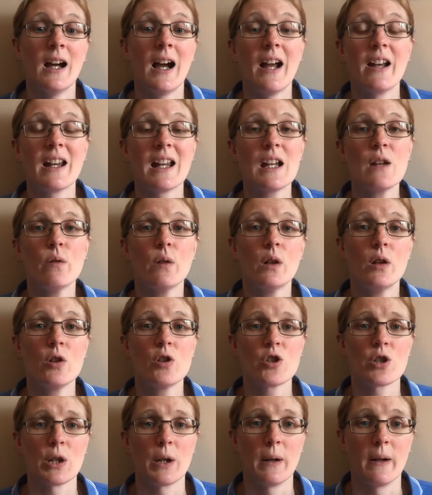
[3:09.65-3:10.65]
And
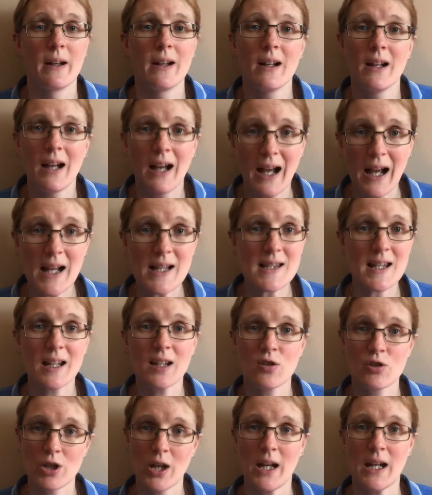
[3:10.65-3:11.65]
evolution. Has
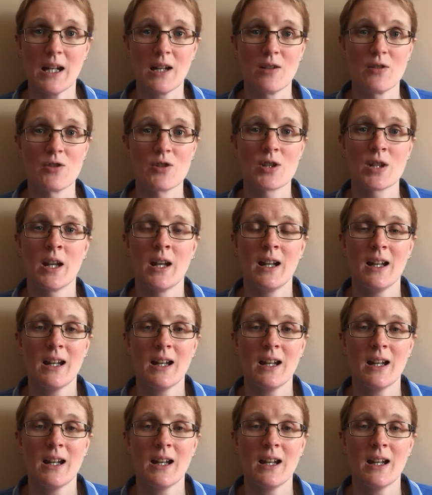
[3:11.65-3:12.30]
it changed?